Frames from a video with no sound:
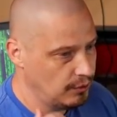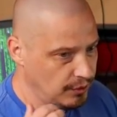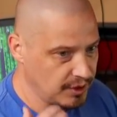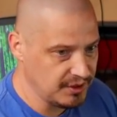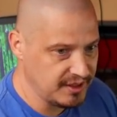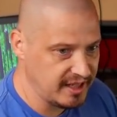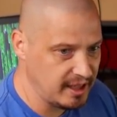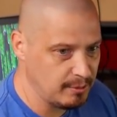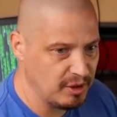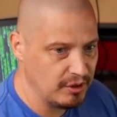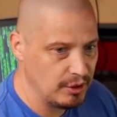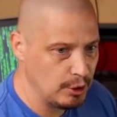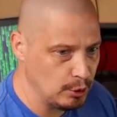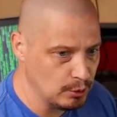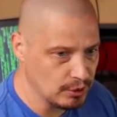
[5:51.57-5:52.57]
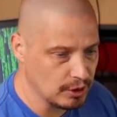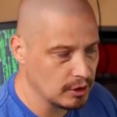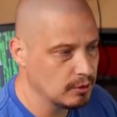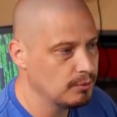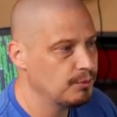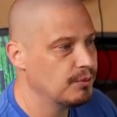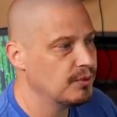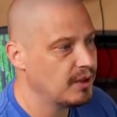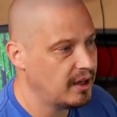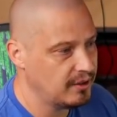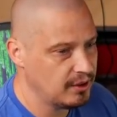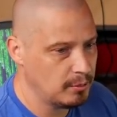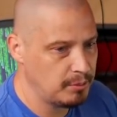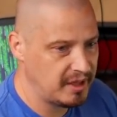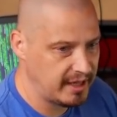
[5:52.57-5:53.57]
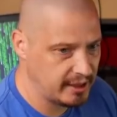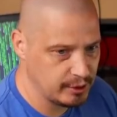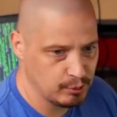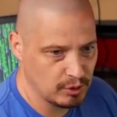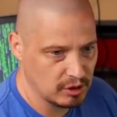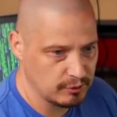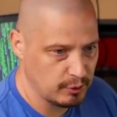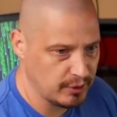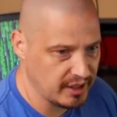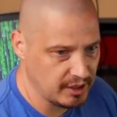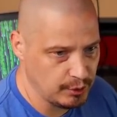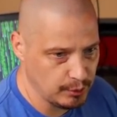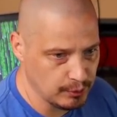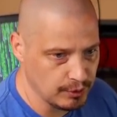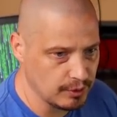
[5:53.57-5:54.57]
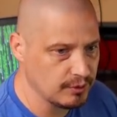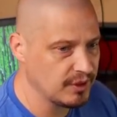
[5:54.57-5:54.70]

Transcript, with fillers: the name of the user and the password for that user.